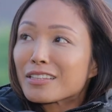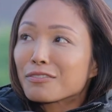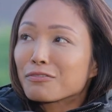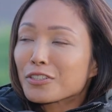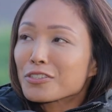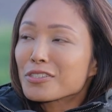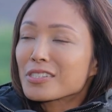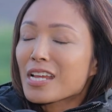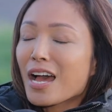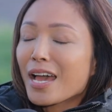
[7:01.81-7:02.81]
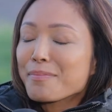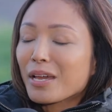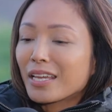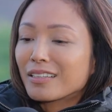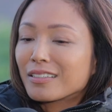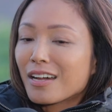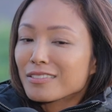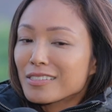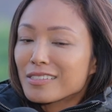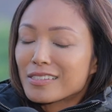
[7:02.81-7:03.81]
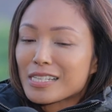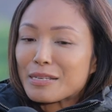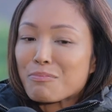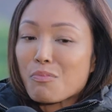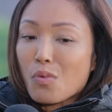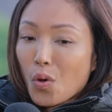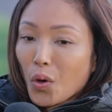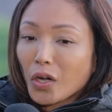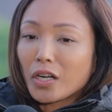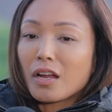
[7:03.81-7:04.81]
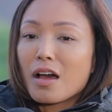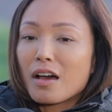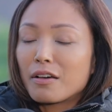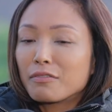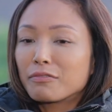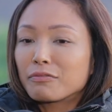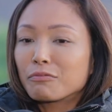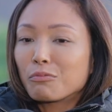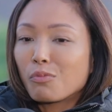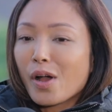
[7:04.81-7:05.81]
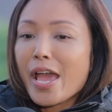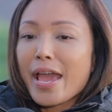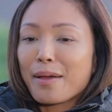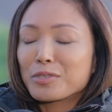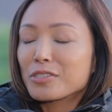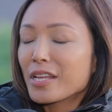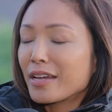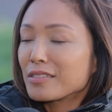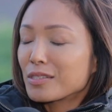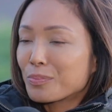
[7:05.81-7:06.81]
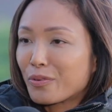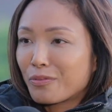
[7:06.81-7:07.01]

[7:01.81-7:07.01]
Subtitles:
the first time I got to see more of what Hammers has to